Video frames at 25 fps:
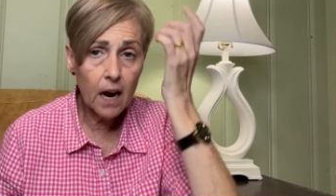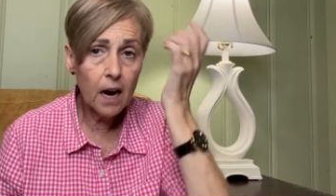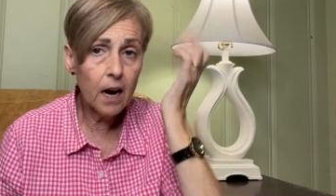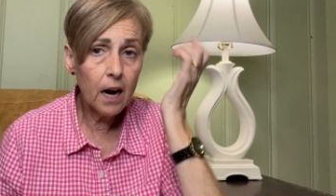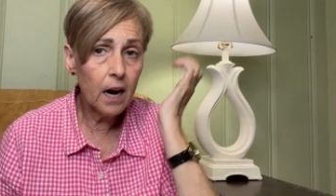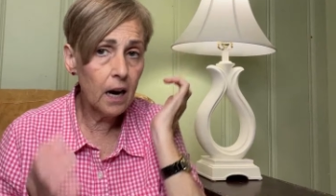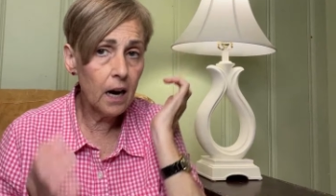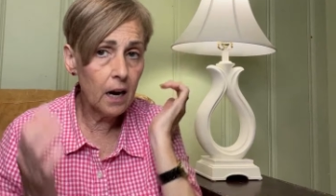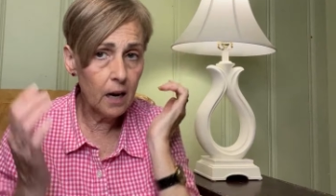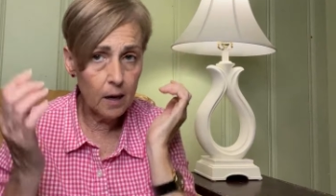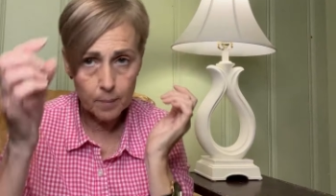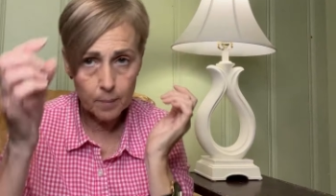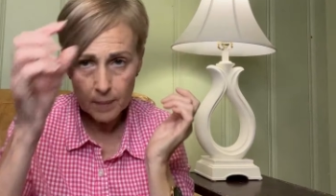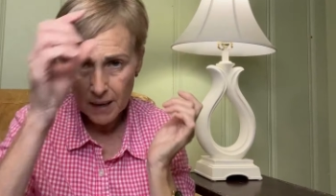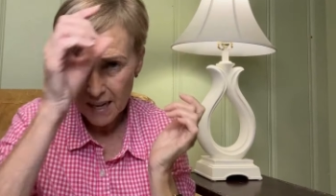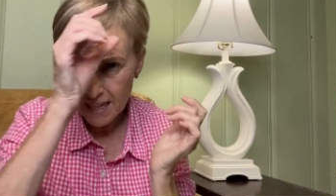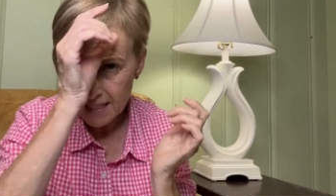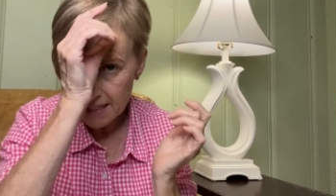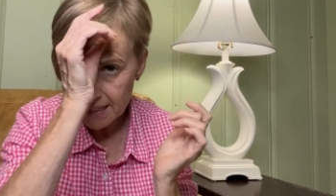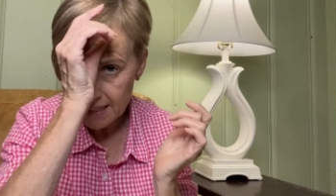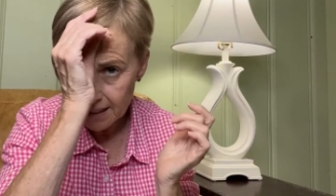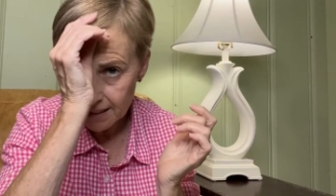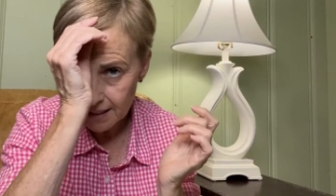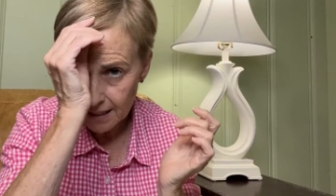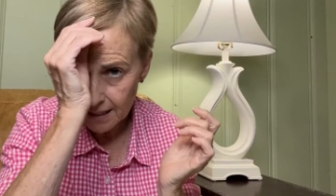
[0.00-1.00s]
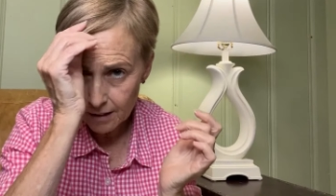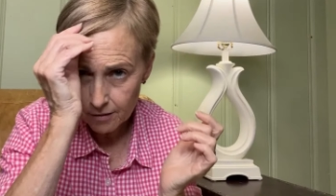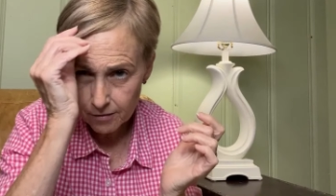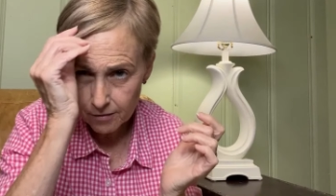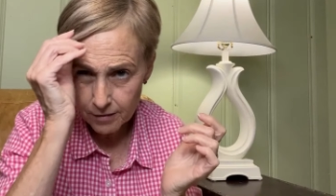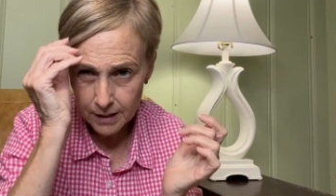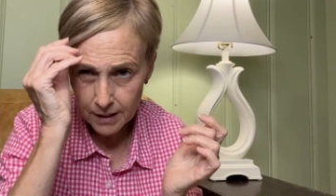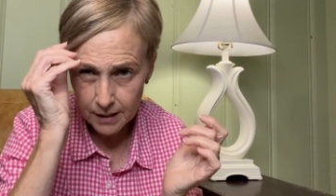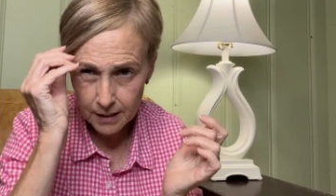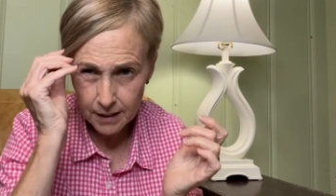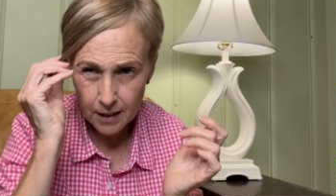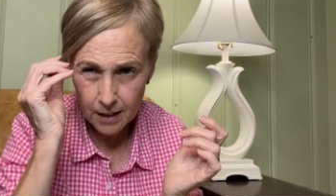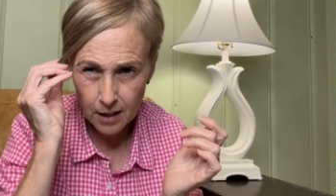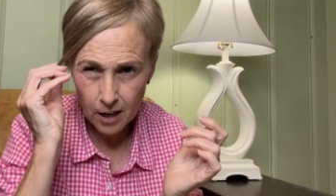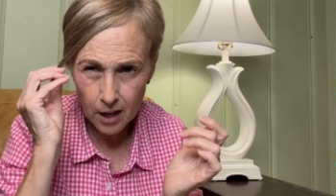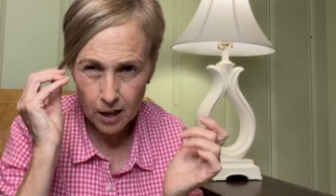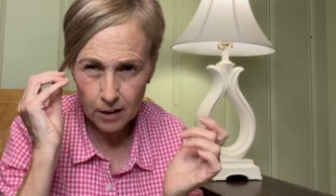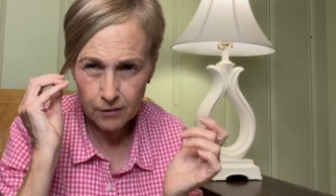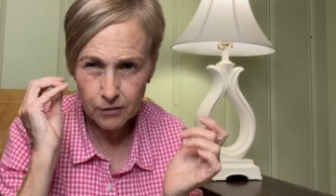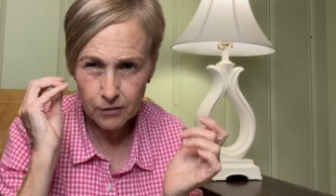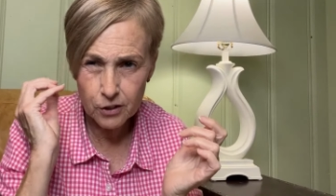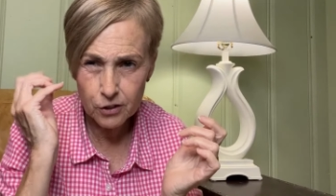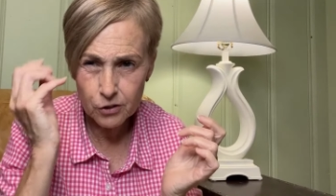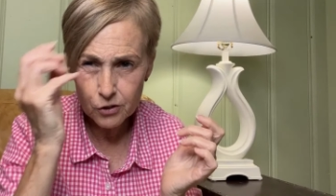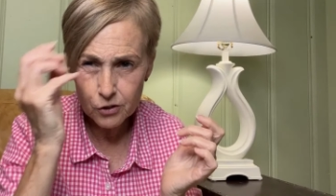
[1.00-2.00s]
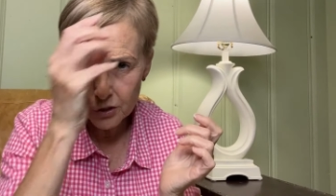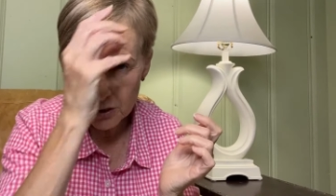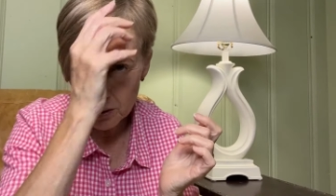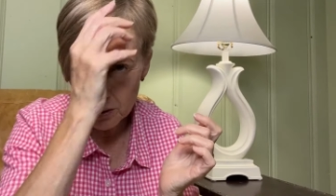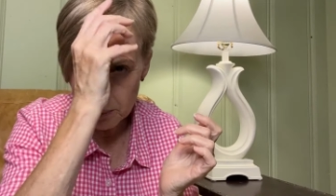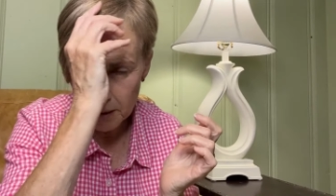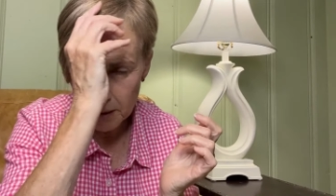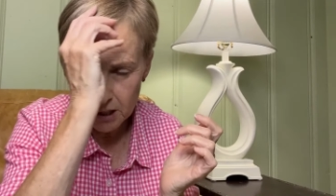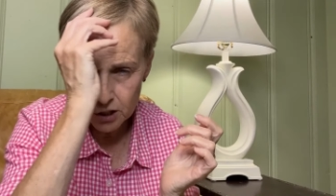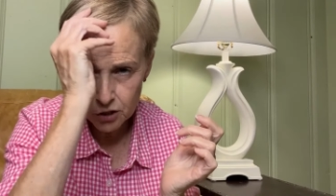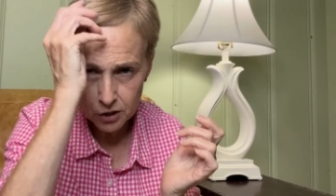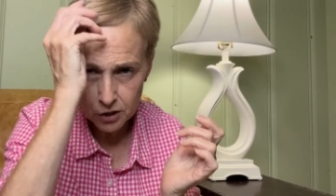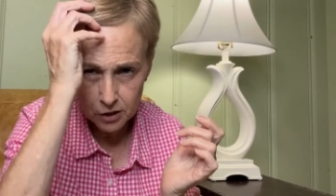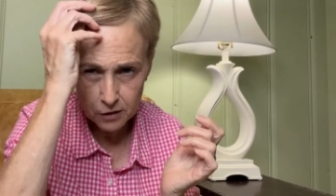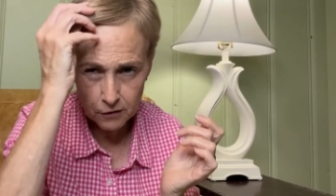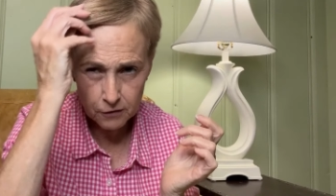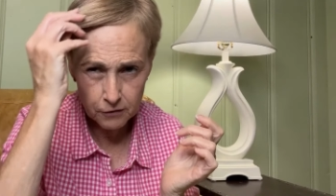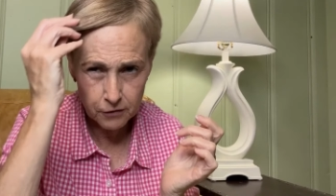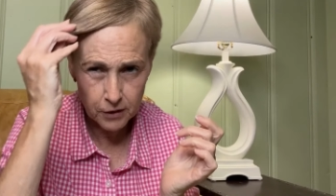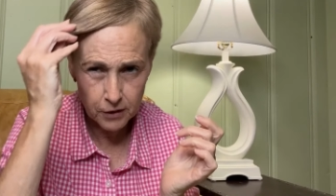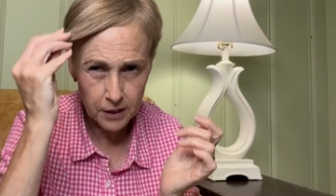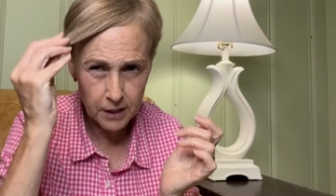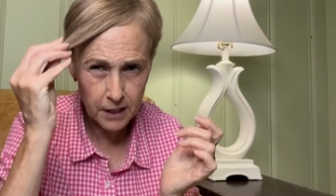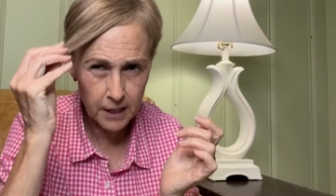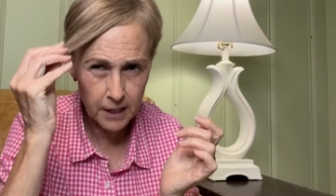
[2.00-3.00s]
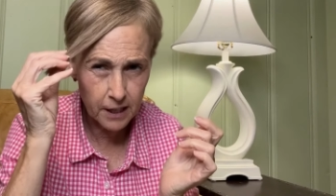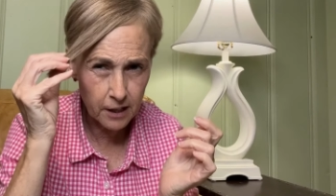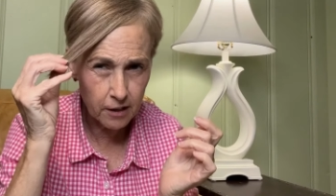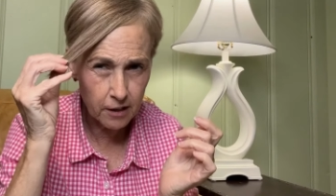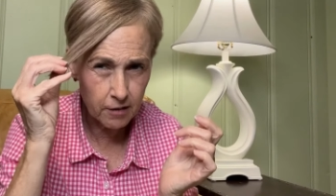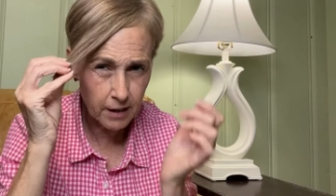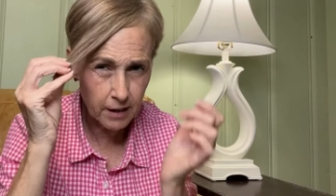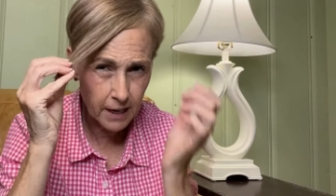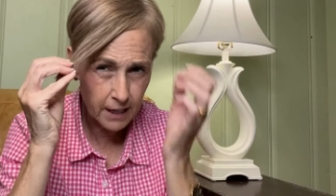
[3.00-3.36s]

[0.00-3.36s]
Um, I did not really cover too much in the front here.